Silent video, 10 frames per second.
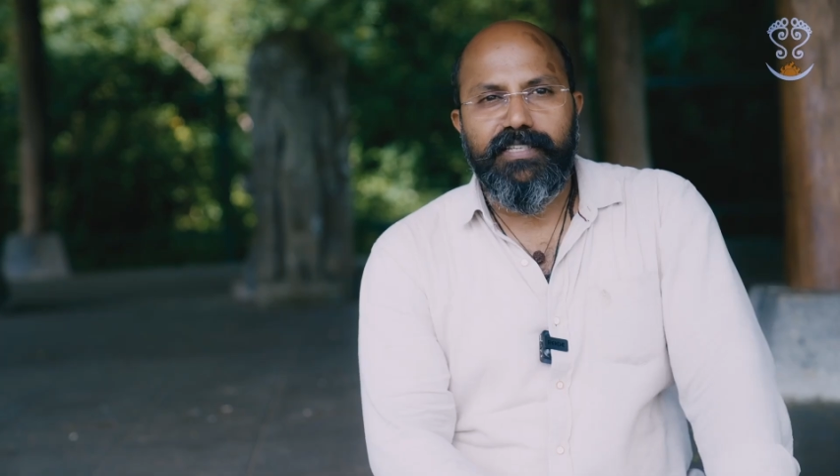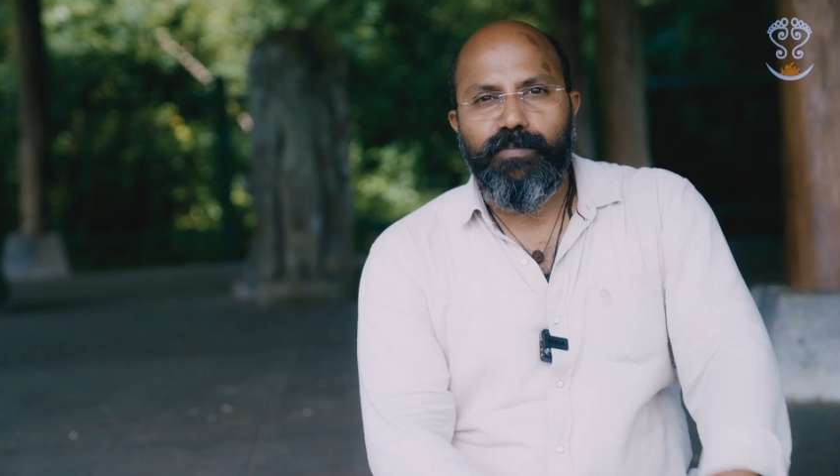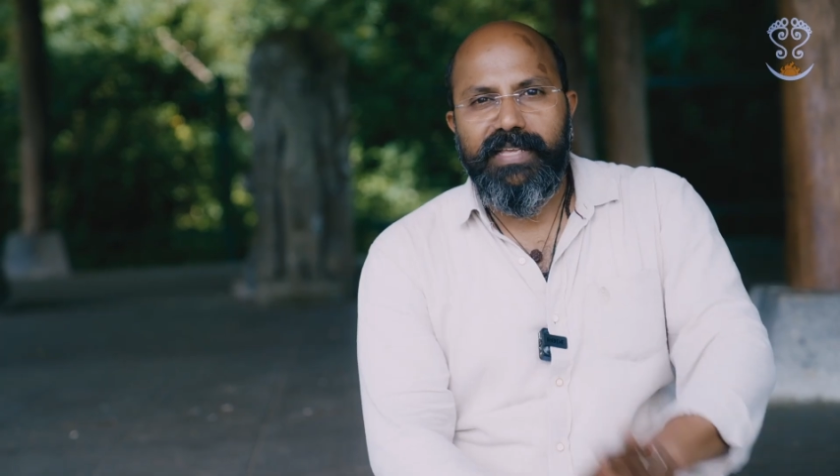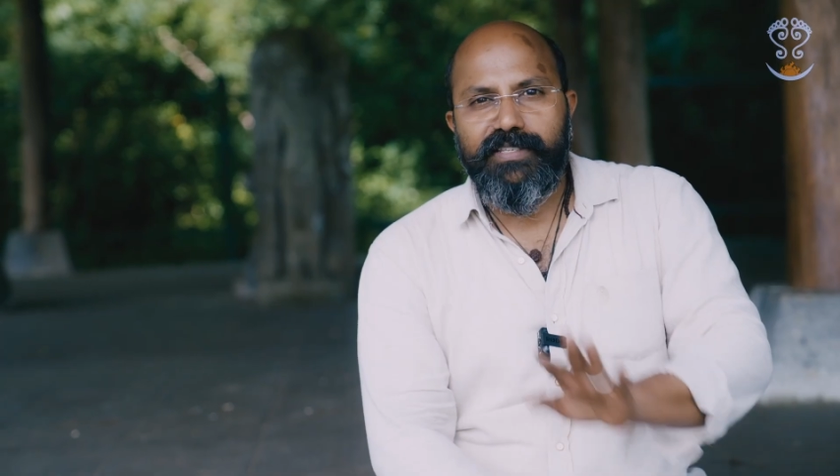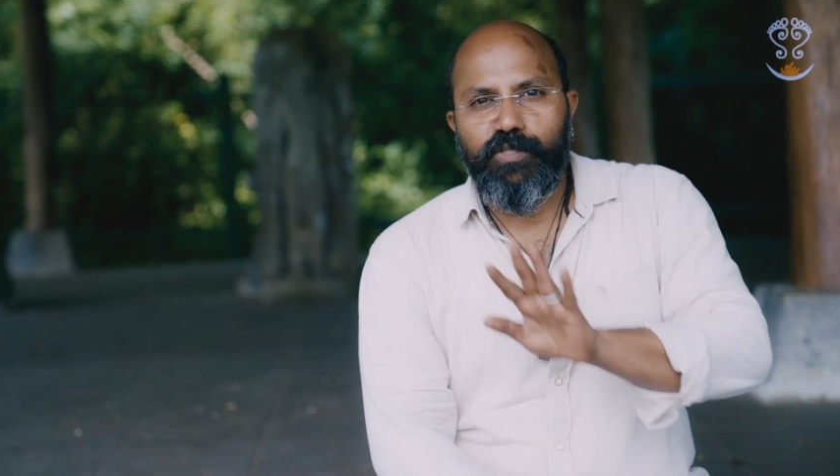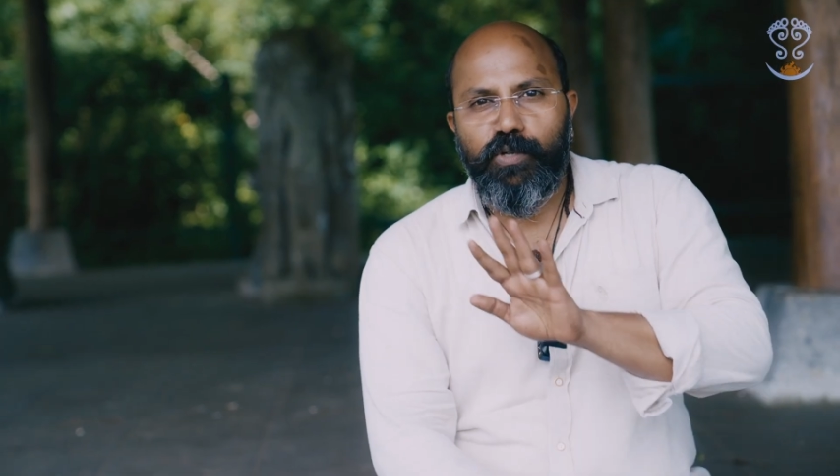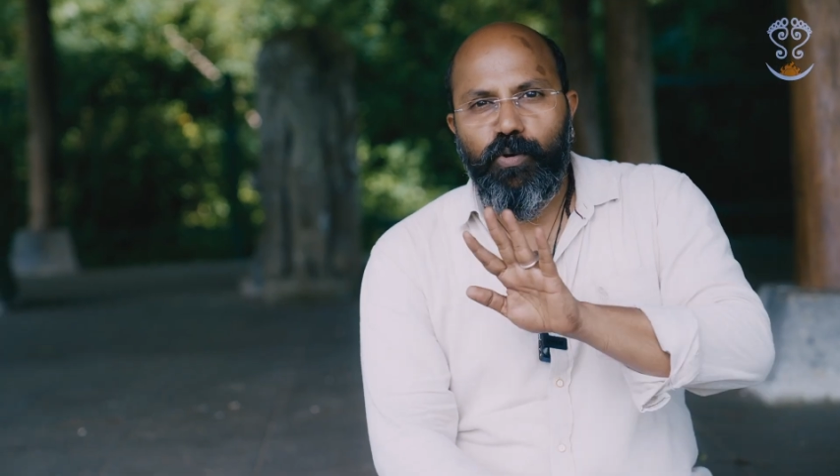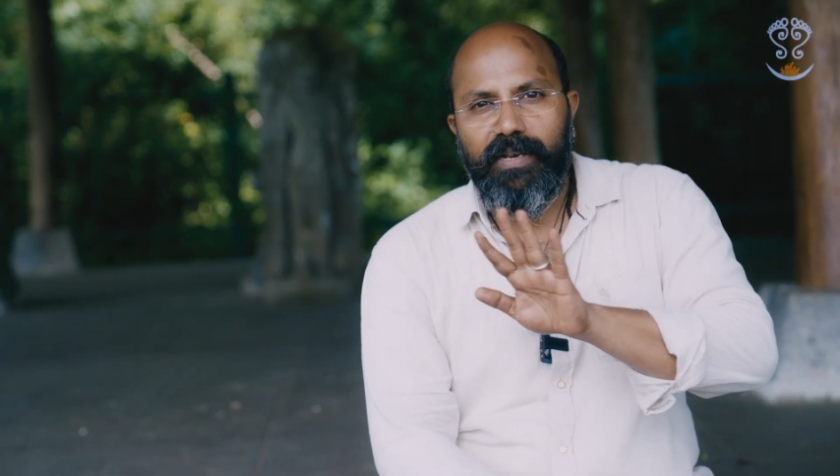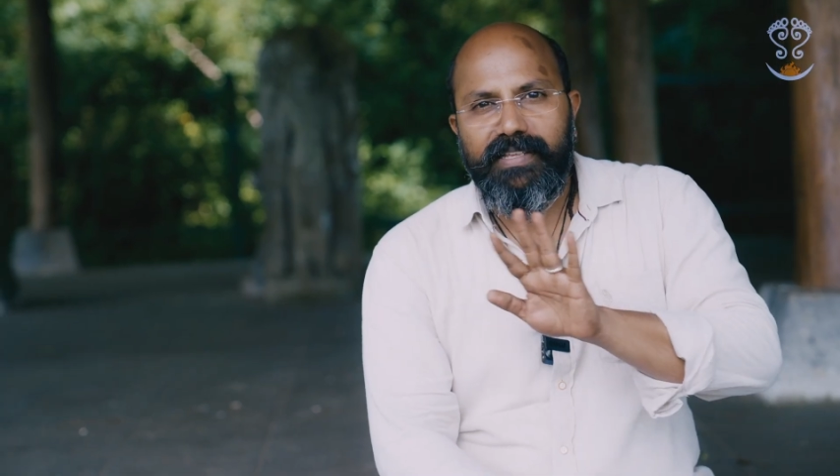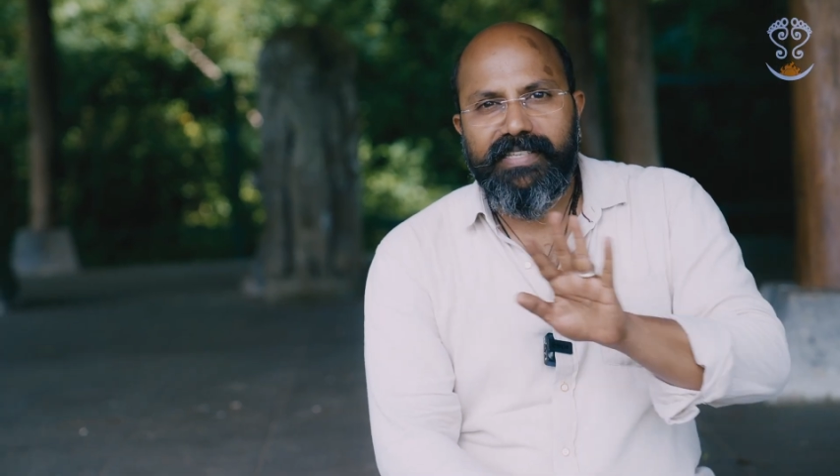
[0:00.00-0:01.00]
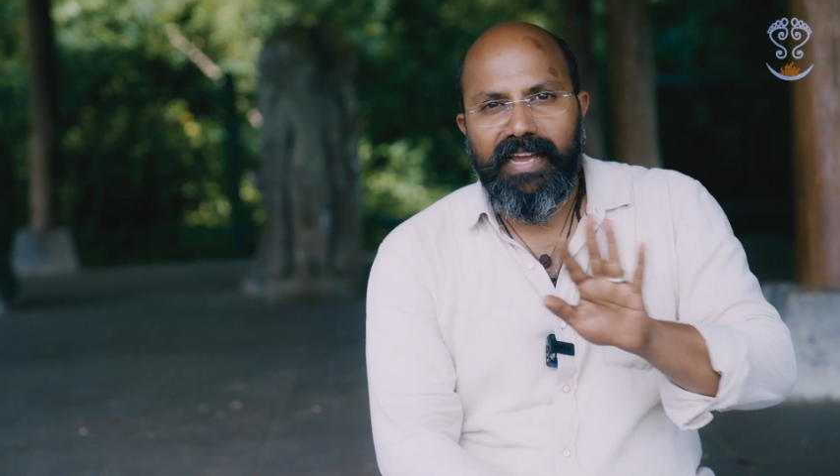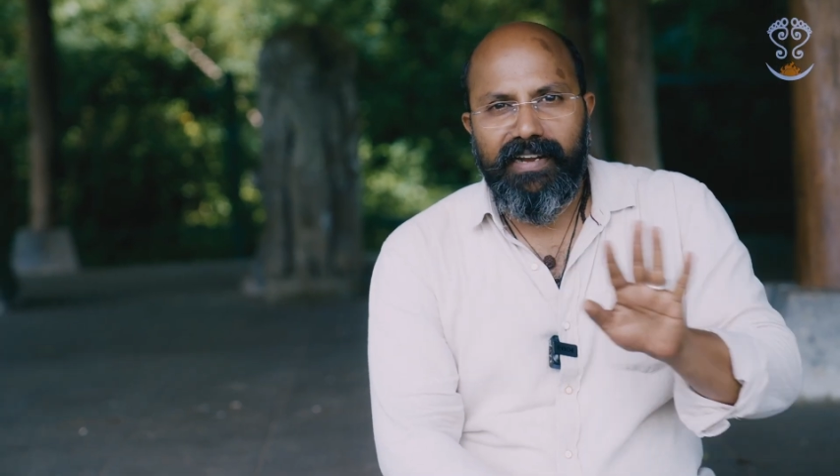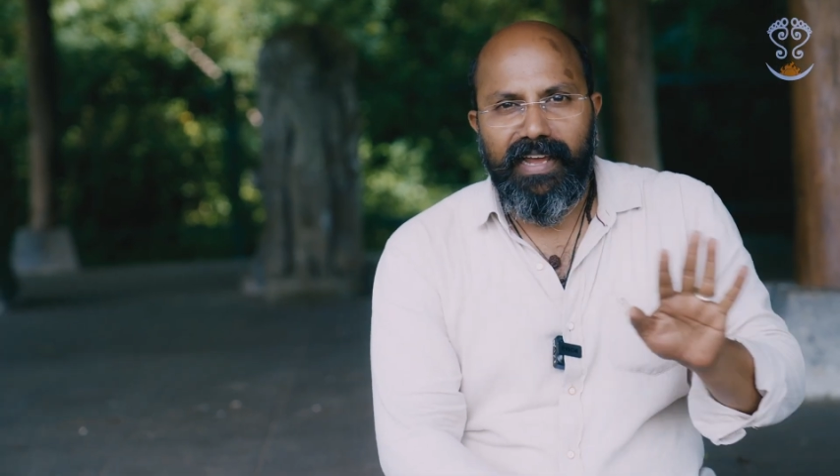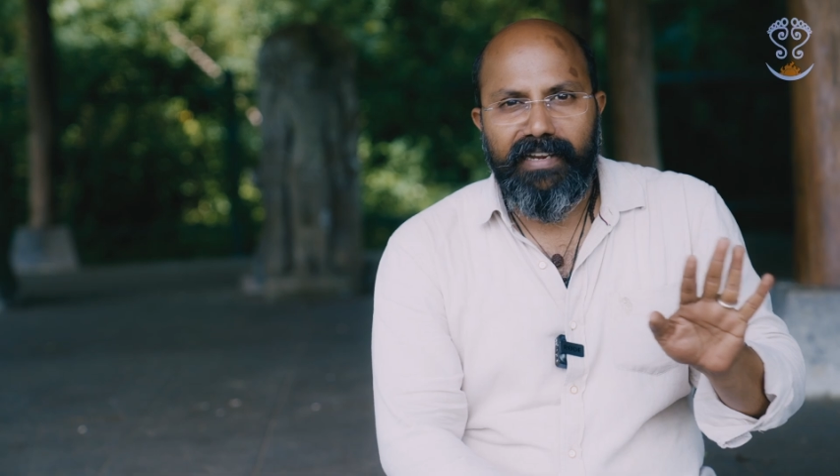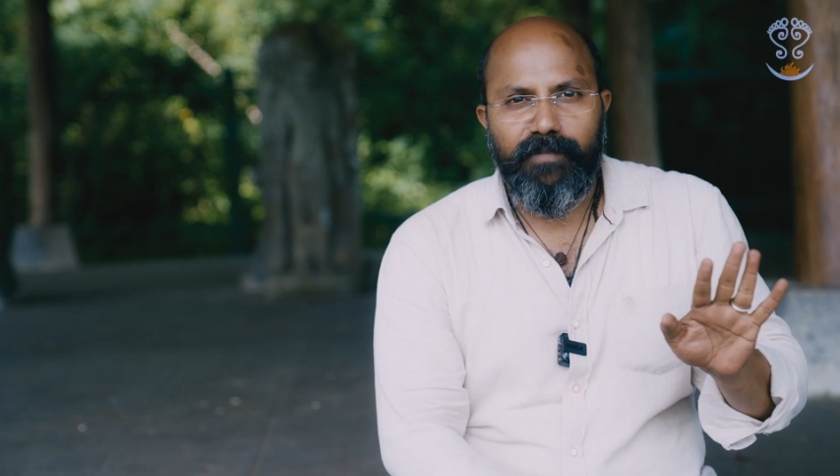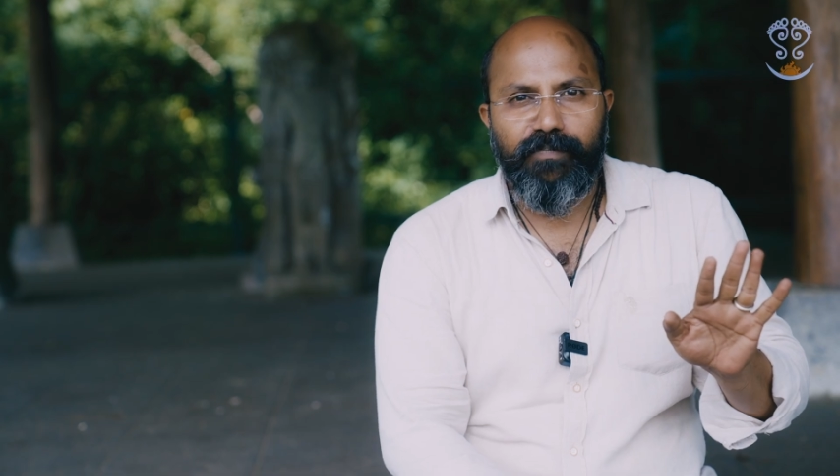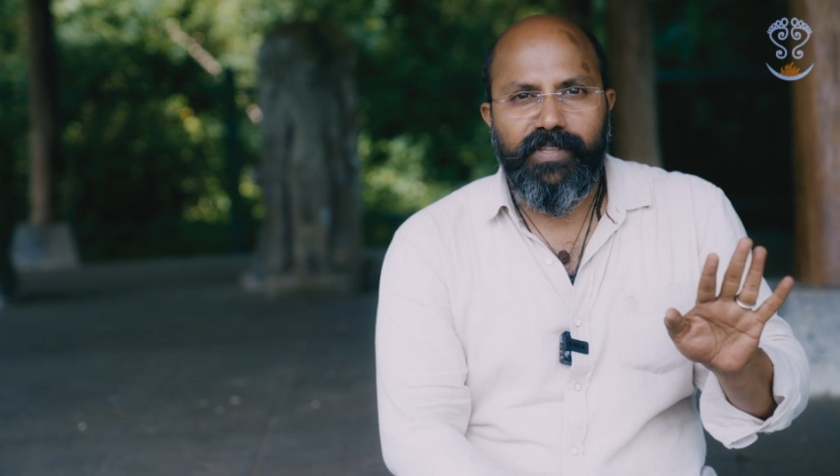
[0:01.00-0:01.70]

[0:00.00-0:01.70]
is being slowly sidelined,